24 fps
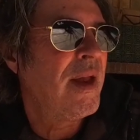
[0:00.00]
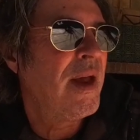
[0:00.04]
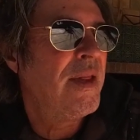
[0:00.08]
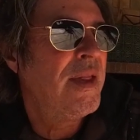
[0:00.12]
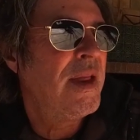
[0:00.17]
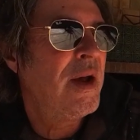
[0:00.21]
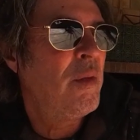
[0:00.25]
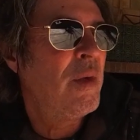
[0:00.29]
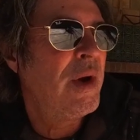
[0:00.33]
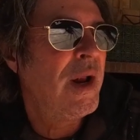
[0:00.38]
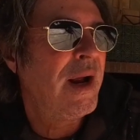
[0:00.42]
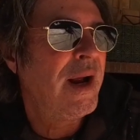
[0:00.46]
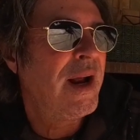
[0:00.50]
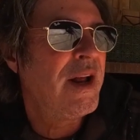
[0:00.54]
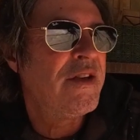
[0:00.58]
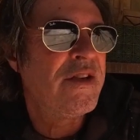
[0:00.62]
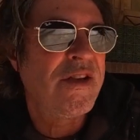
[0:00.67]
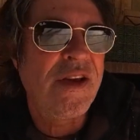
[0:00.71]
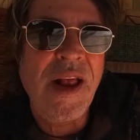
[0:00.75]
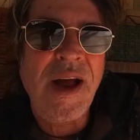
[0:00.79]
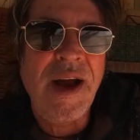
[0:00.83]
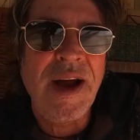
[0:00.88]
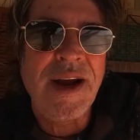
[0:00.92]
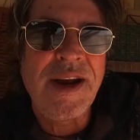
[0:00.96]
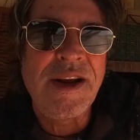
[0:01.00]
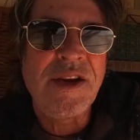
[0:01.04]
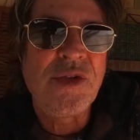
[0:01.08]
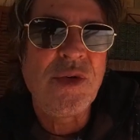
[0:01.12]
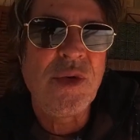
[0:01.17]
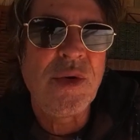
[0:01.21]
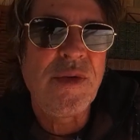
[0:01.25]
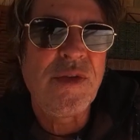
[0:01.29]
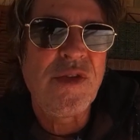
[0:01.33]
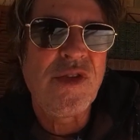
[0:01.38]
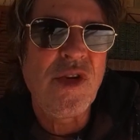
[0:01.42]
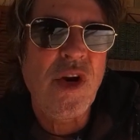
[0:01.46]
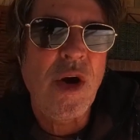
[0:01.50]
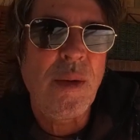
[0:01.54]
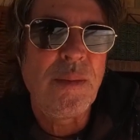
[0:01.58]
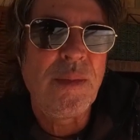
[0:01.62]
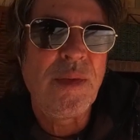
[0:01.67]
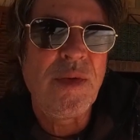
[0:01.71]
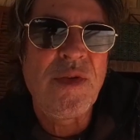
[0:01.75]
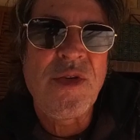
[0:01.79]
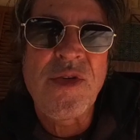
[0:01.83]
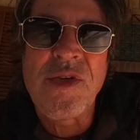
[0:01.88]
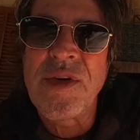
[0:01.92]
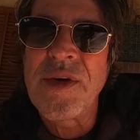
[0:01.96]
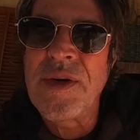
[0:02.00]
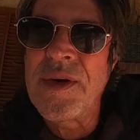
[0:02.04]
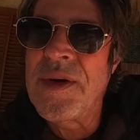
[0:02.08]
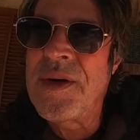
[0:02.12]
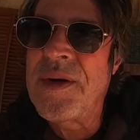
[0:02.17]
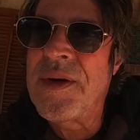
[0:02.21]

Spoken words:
and then when it gets light, it sort of stops.